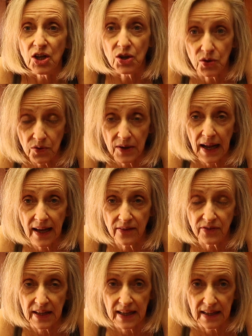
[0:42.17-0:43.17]
You don't
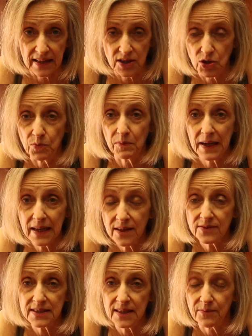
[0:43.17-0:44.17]
have a kit, and you might
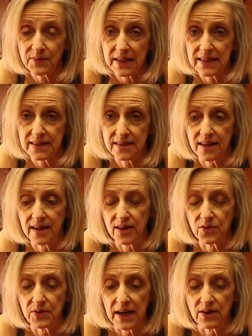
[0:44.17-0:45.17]
have some things
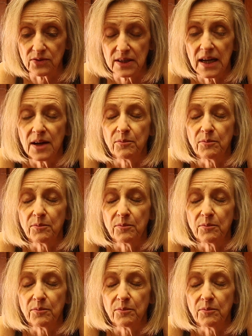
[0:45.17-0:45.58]
lying around,